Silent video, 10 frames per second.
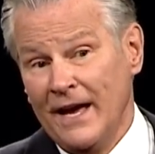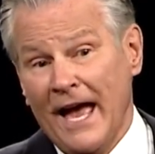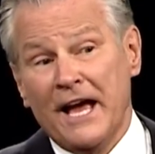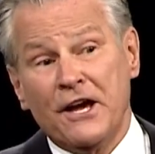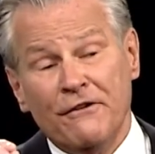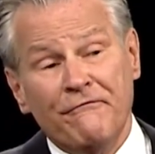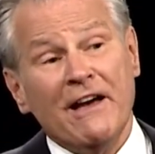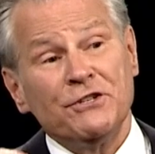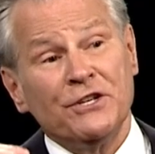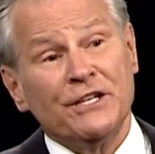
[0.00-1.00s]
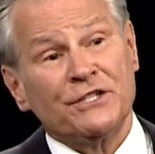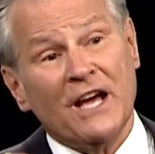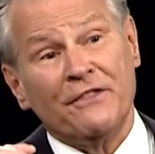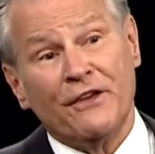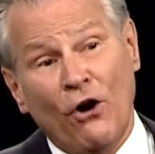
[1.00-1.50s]
And confession is
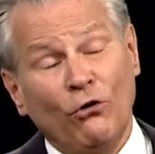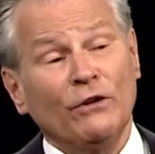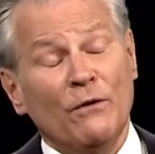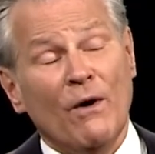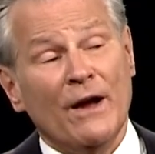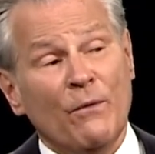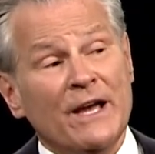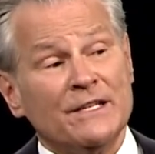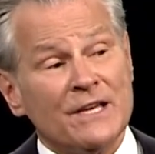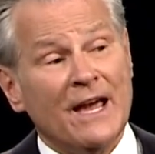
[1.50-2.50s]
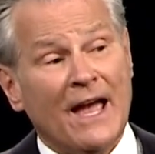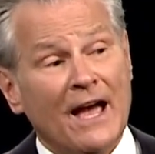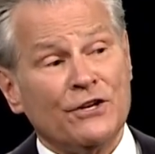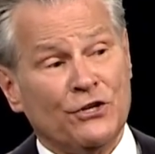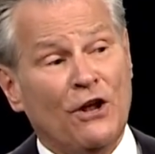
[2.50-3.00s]
not the only way we can take
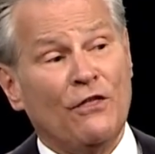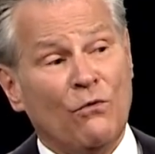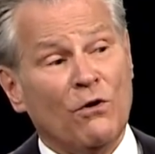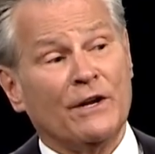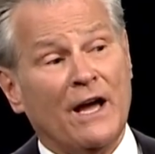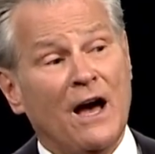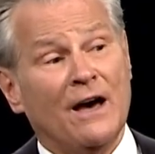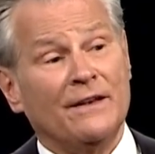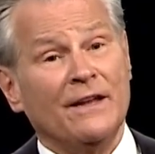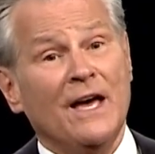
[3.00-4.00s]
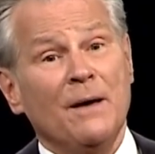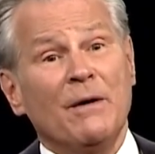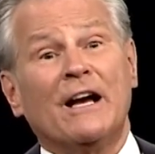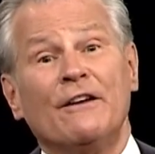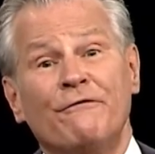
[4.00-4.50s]
action on the Word of God,
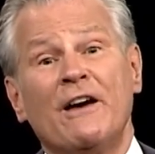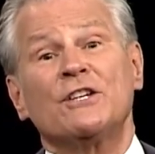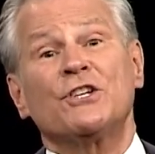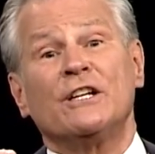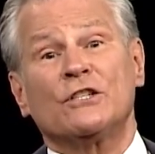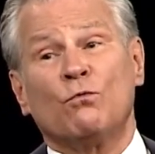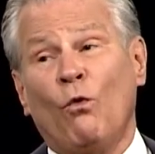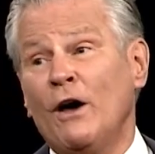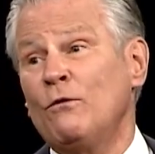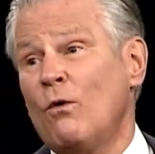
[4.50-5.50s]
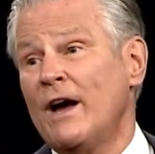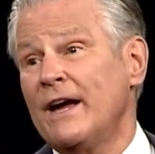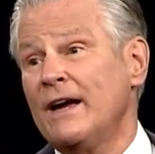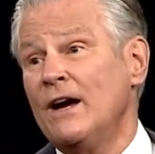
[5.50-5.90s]
but confession is one way